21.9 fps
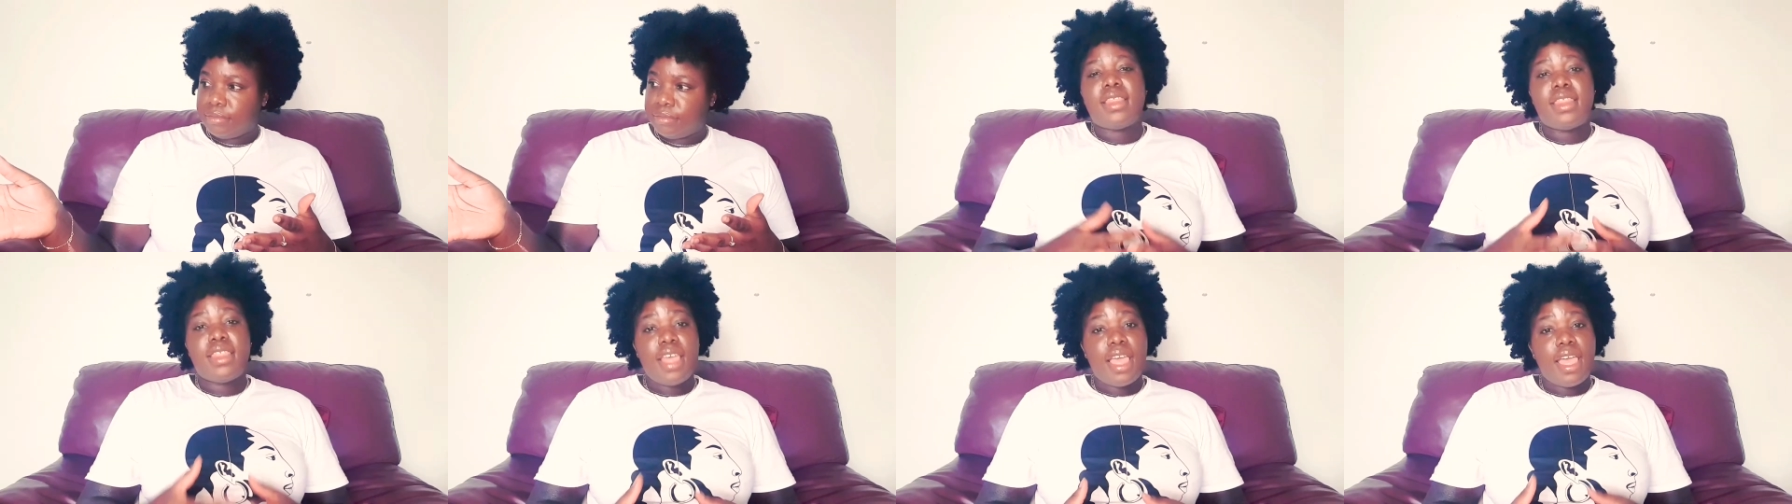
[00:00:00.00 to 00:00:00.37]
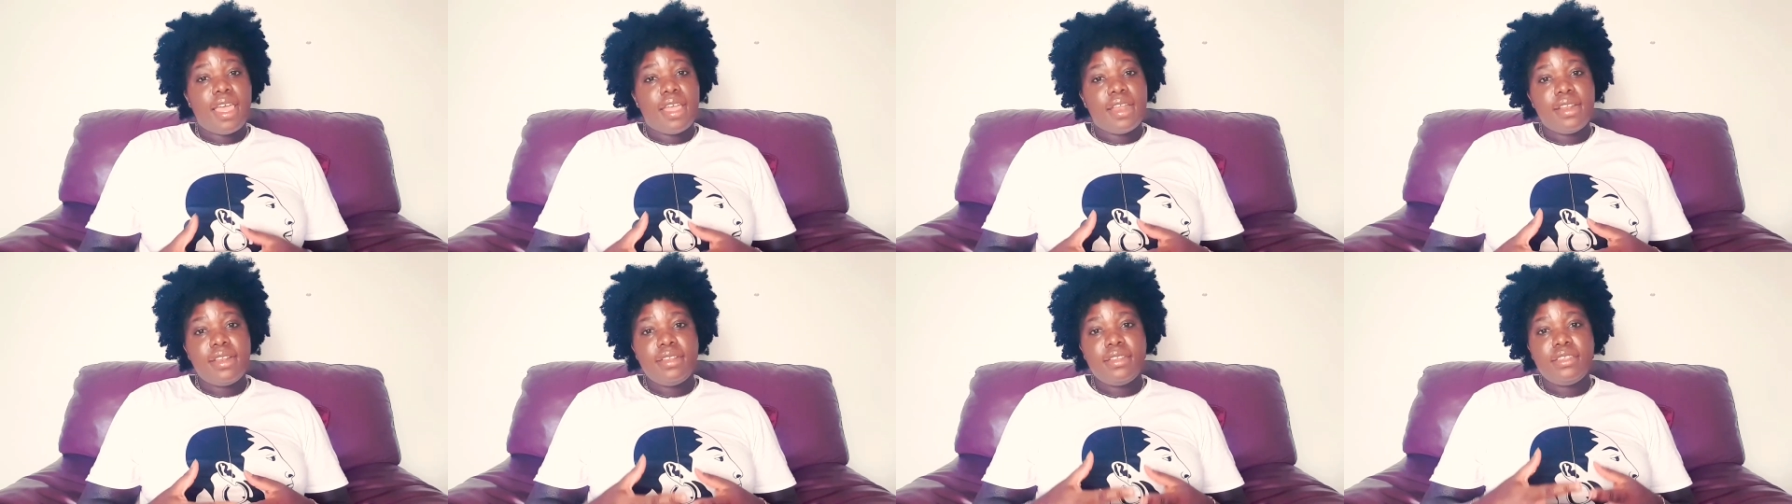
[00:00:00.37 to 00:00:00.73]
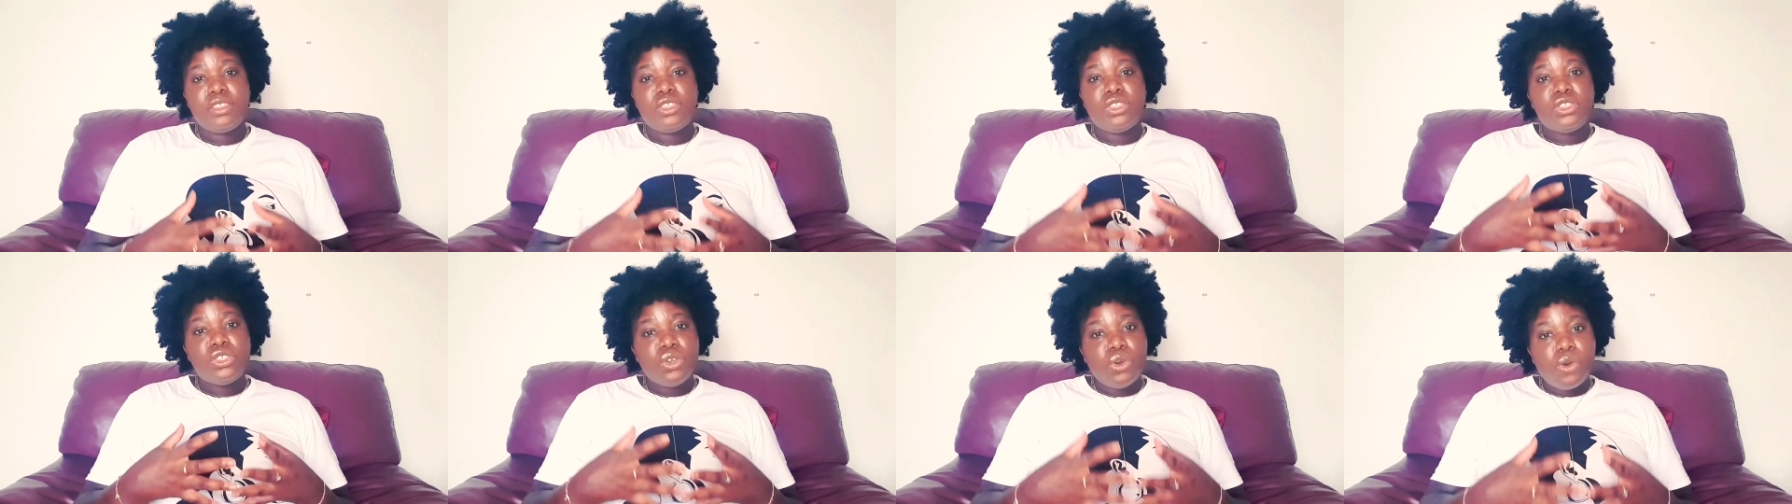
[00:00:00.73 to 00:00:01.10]
Then
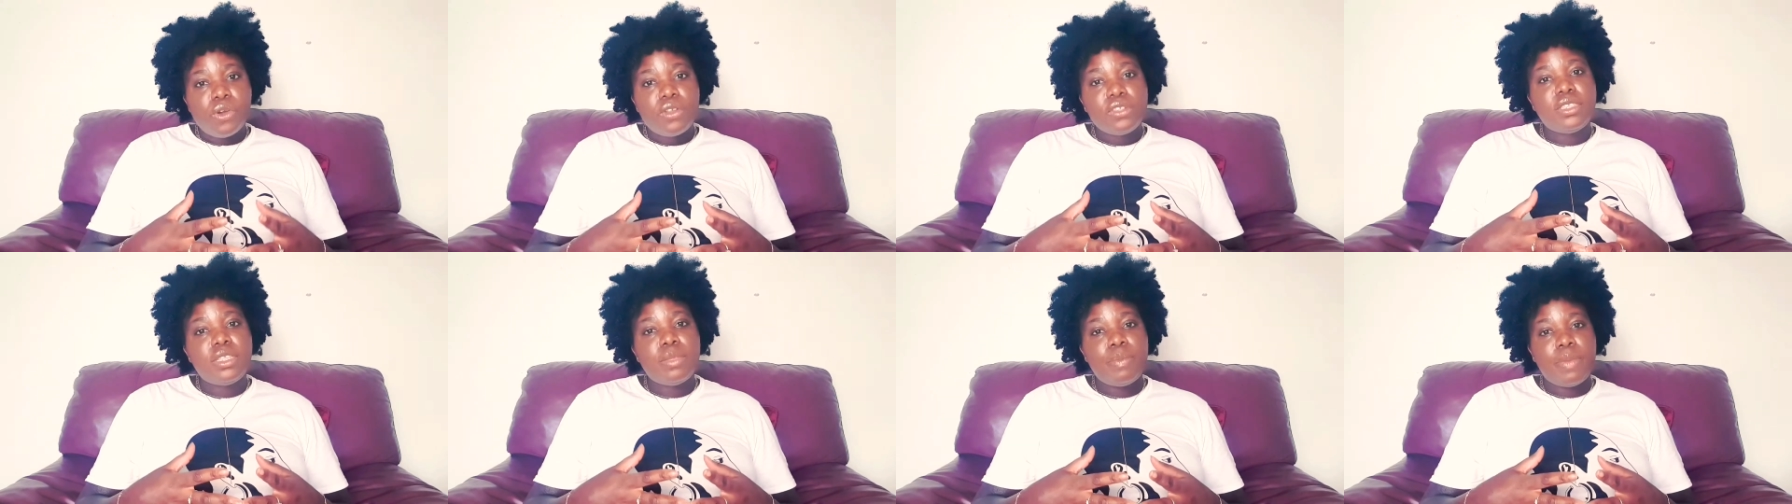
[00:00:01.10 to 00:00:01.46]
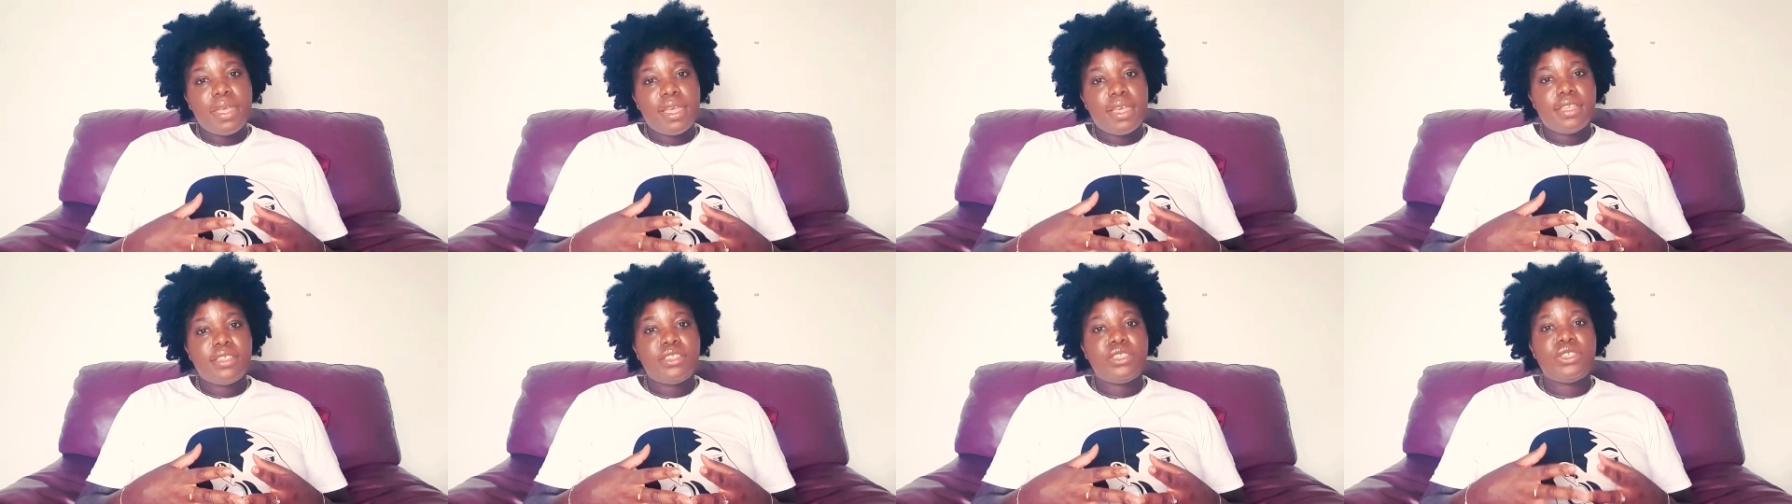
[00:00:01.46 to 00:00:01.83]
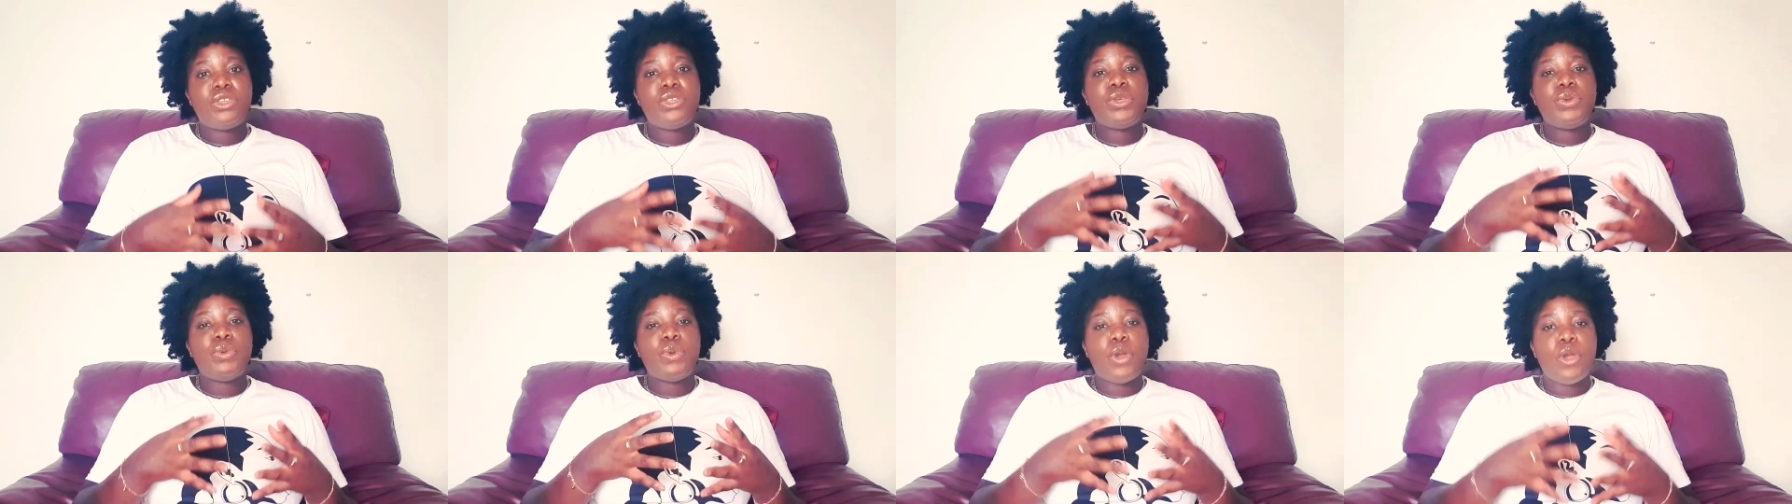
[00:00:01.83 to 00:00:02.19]
talk to the person
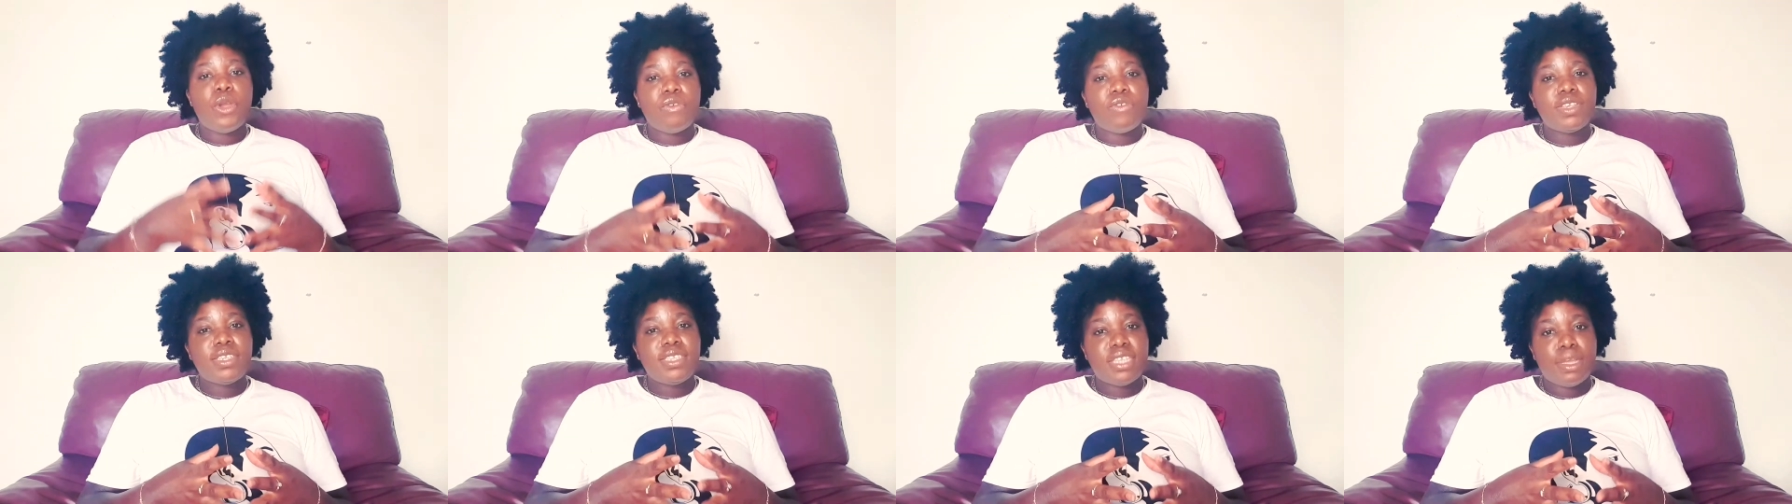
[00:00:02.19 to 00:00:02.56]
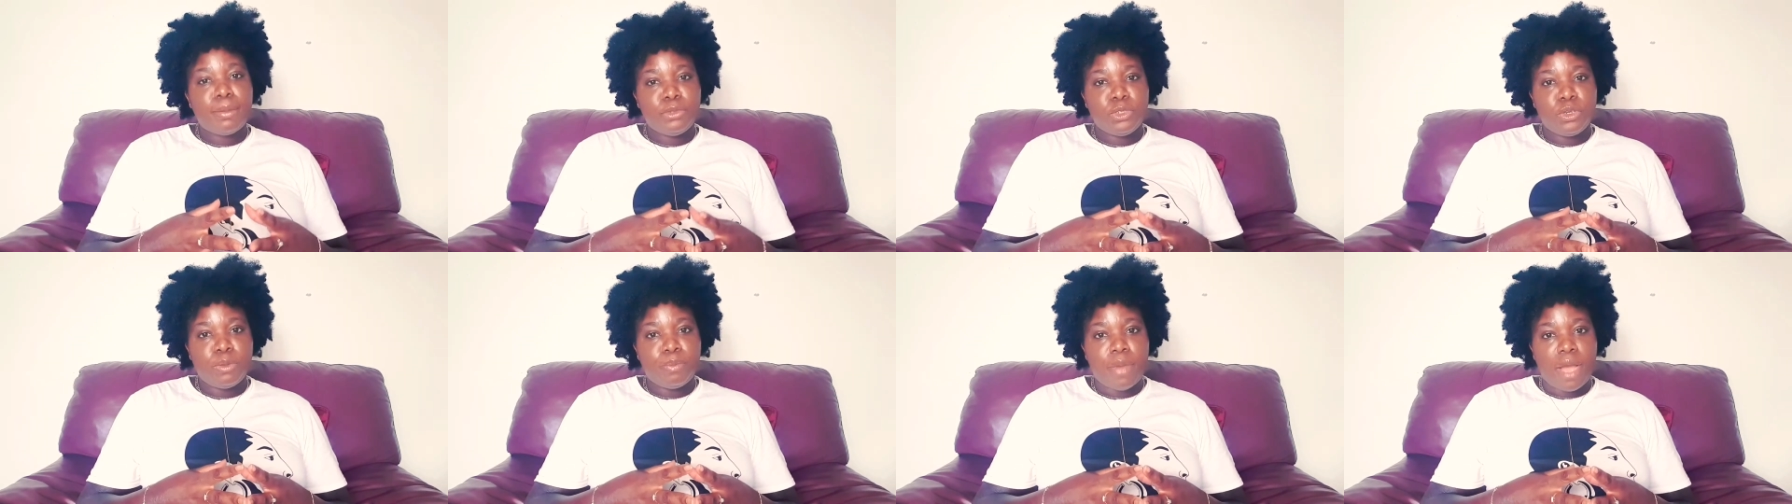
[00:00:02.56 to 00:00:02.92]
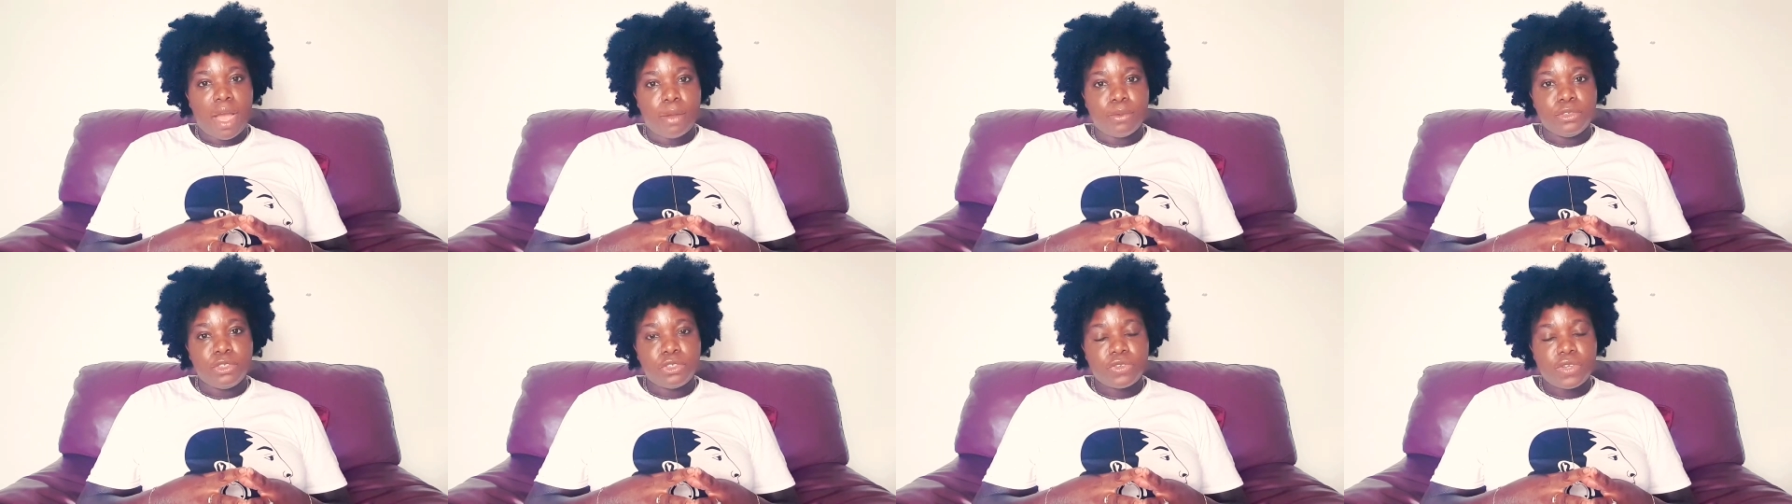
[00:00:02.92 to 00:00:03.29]
who overstepped your
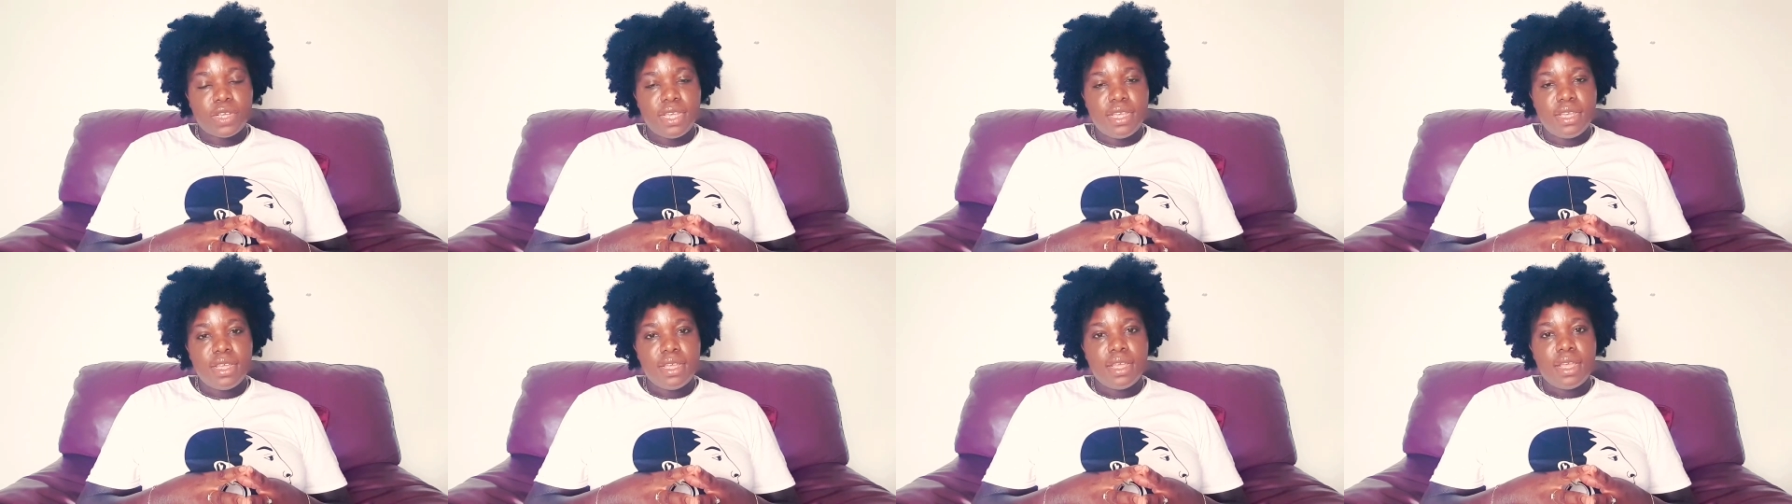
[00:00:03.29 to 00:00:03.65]
boundary